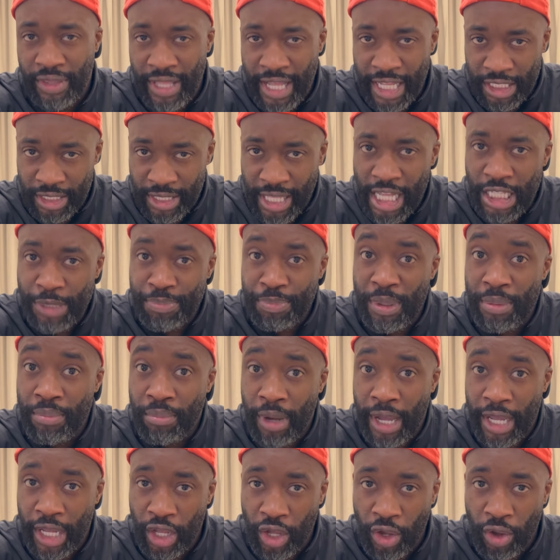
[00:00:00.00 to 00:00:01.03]
That's been
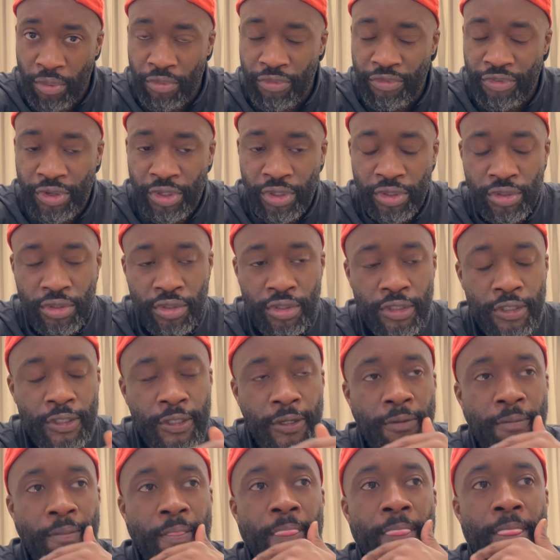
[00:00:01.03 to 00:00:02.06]
my confidence.
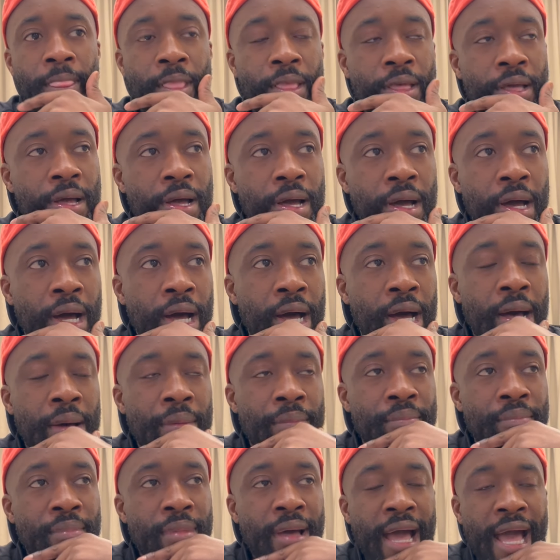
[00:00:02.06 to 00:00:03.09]

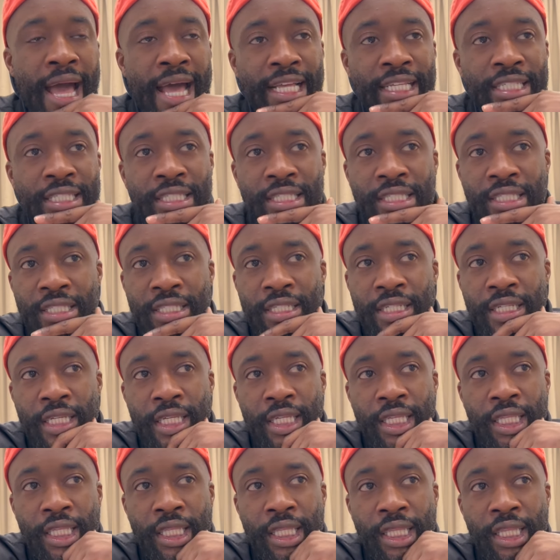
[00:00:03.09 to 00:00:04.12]
As
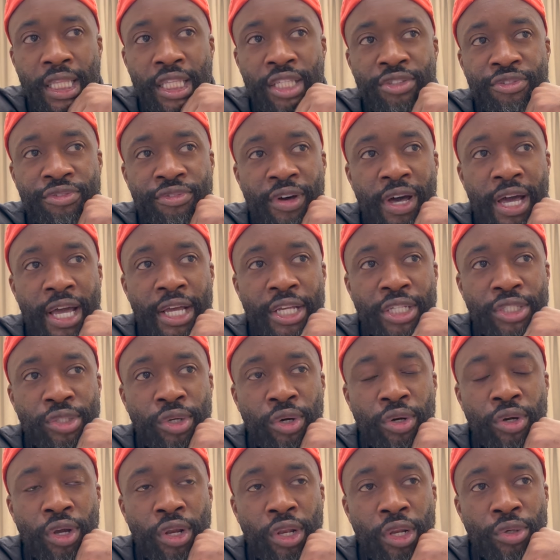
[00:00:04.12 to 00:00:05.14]
this fight has
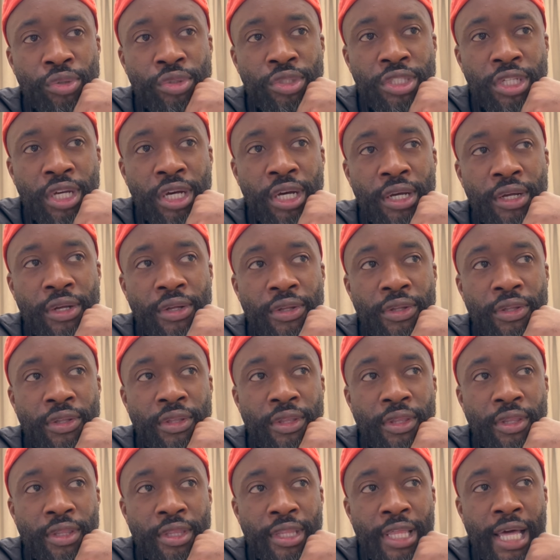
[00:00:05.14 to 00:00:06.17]
got closer,
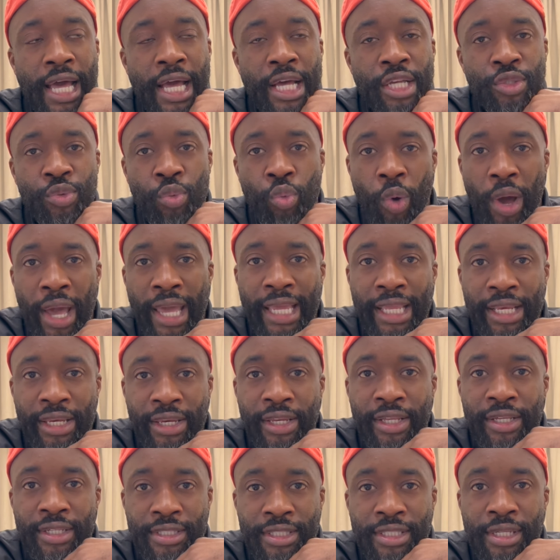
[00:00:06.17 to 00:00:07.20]
that has
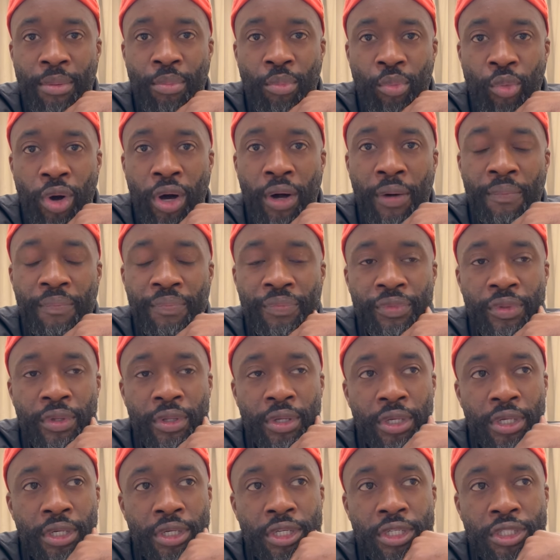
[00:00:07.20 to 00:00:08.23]
waned somewhat.
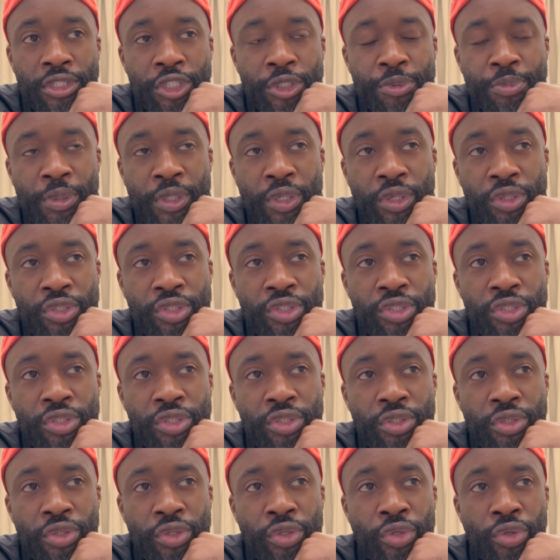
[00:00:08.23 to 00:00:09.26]
Just because
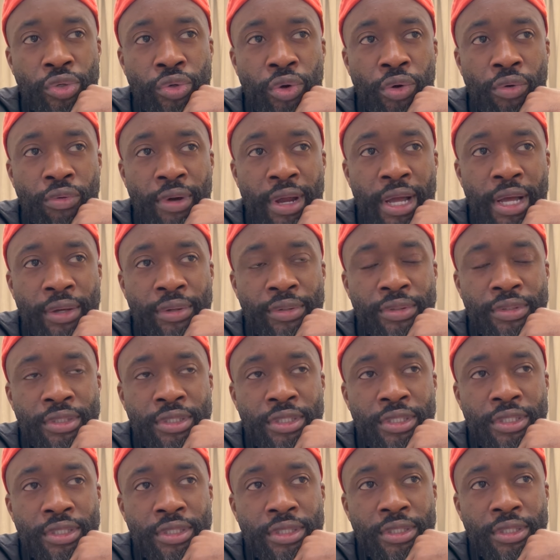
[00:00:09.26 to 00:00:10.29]
you're
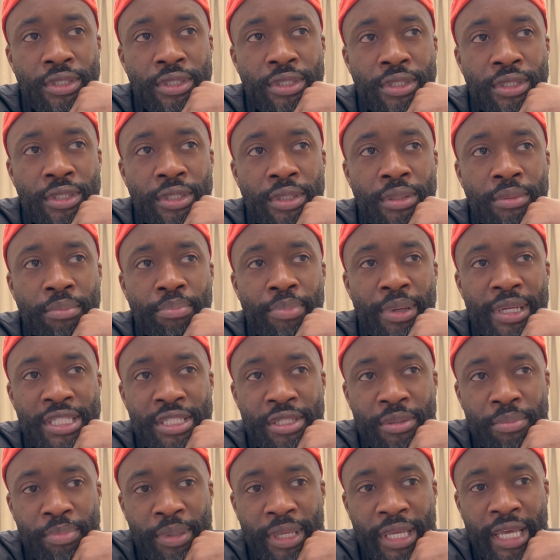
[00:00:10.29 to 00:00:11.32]
around
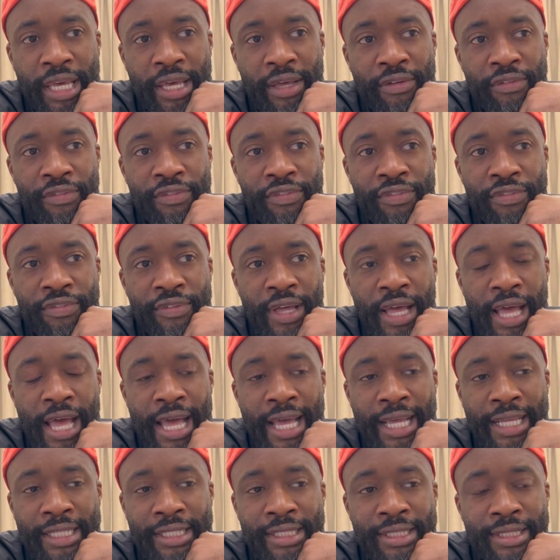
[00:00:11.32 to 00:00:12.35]
Beterbiev
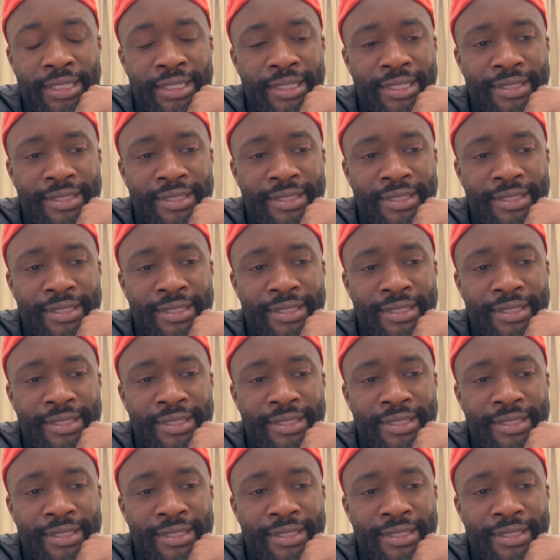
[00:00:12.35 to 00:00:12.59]
and